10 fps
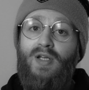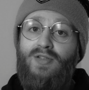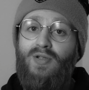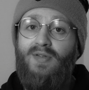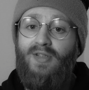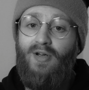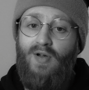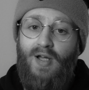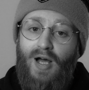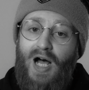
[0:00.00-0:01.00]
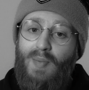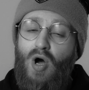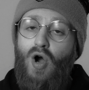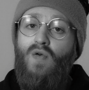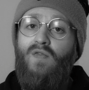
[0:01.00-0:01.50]
it too. So I'm
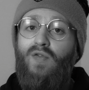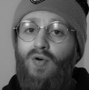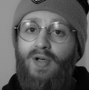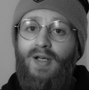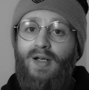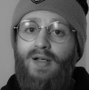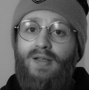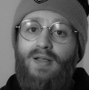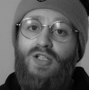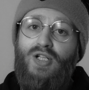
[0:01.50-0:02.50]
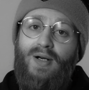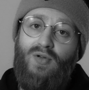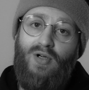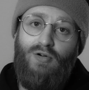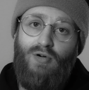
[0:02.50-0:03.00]
hopeful that the channel
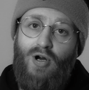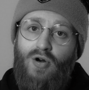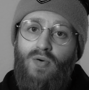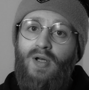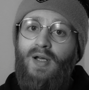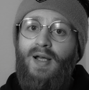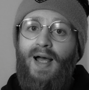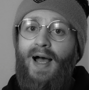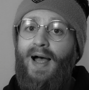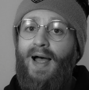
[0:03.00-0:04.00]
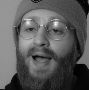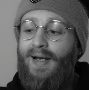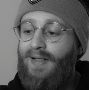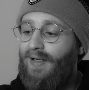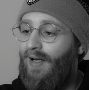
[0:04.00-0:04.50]
can grow
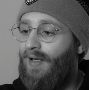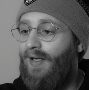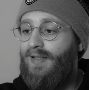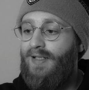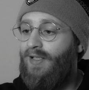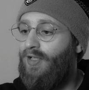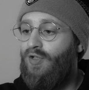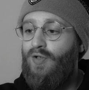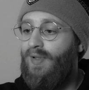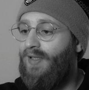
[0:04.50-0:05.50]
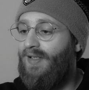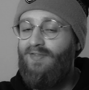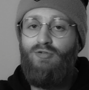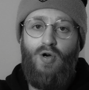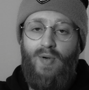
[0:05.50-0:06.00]
and I can continue doing
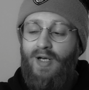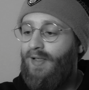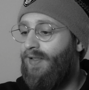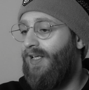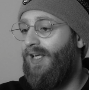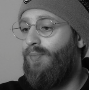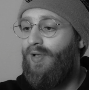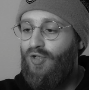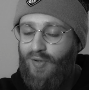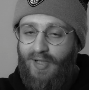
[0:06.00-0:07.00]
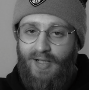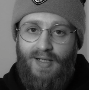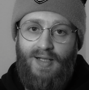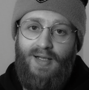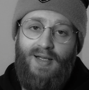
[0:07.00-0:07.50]
this, growing, keep enjoying
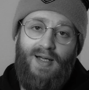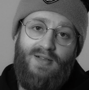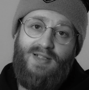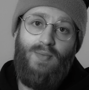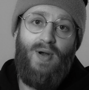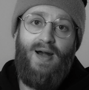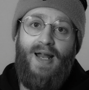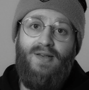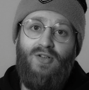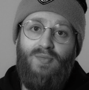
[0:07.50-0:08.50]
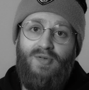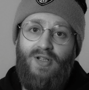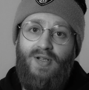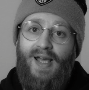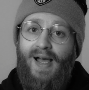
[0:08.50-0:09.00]
it, and just see where it ends up.
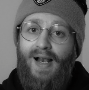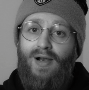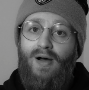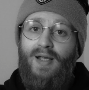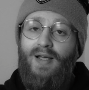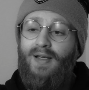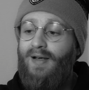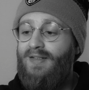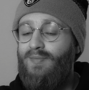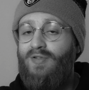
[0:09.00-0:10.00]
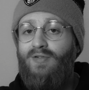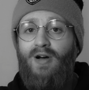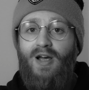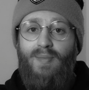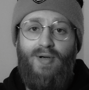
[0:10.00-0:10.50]
So yeah, a like, a
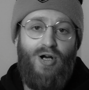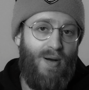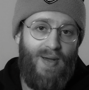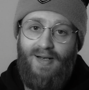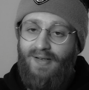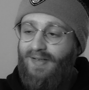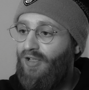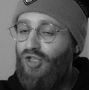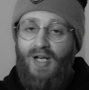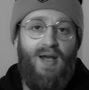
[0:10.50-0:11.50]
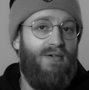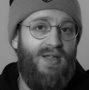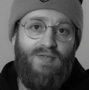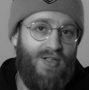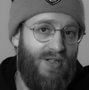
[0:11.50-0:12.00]
subscribe, comment,
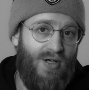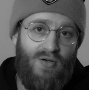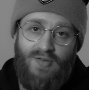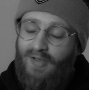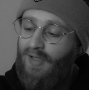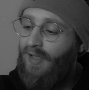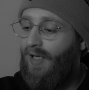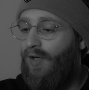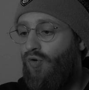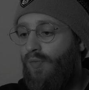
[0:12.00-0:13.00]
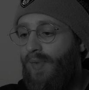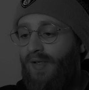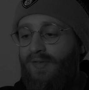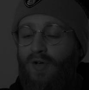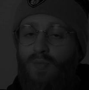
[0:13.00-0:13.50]
sharing the videos, it all means so